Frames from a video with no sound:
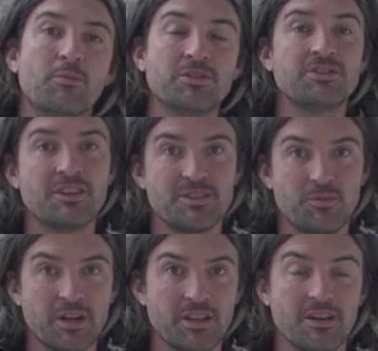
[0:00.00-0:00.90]
Porn star is
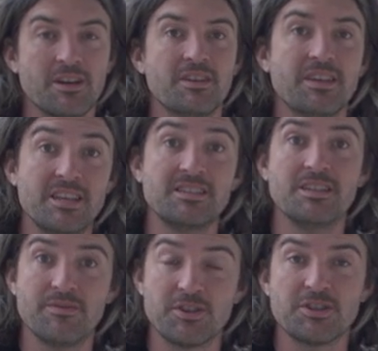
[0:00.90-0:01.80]
one of the, the
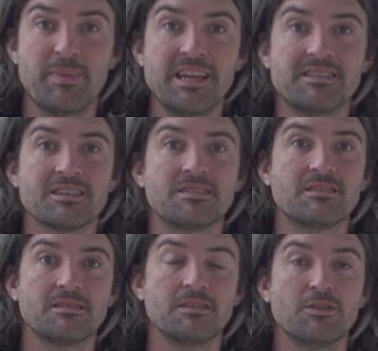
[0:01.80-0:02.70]
easy first
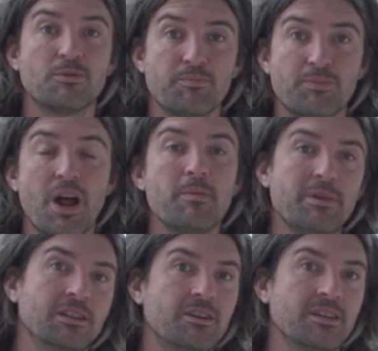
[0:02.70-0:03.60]
basics you'll probably
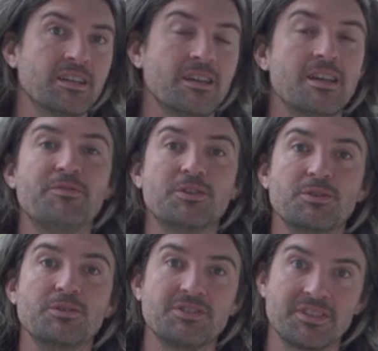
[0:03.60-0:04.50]
be learning if you're new to